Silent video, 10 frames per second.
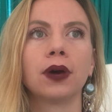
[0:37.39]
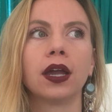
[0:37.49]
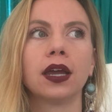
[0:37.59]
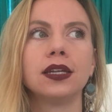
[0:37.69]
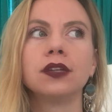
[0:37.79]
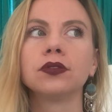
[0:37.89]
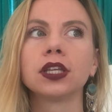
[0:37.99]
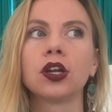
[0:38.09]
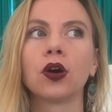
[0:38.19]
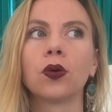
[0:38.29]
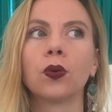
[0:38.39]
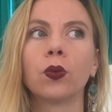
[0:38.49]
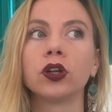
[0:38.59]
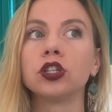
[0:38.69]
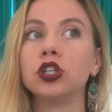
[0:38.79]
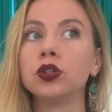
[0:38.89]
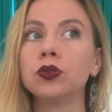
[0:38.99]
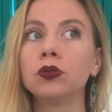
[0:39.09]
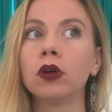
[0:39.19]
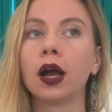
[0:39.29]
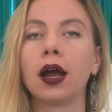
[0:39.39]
but I didn't really know what to do.